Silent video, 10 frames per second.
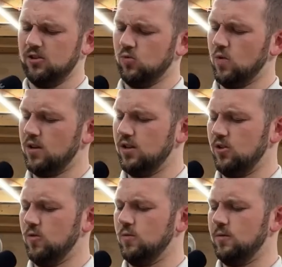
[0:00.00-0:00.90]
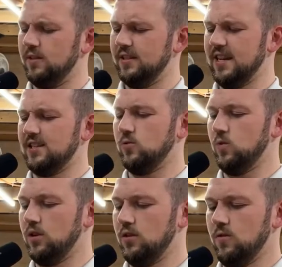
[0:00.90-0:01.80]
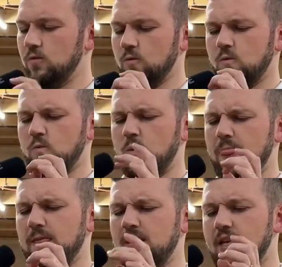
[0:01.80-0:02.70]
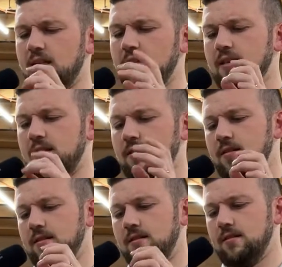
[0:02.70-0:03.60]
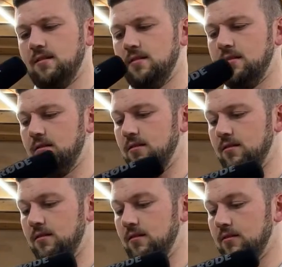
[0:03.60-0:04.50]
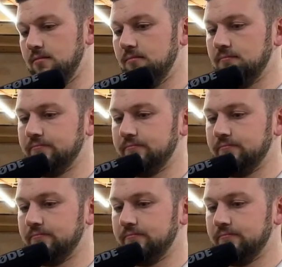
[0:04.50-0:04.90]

audio or audio equipment used for a show is the responsibility of the sound department.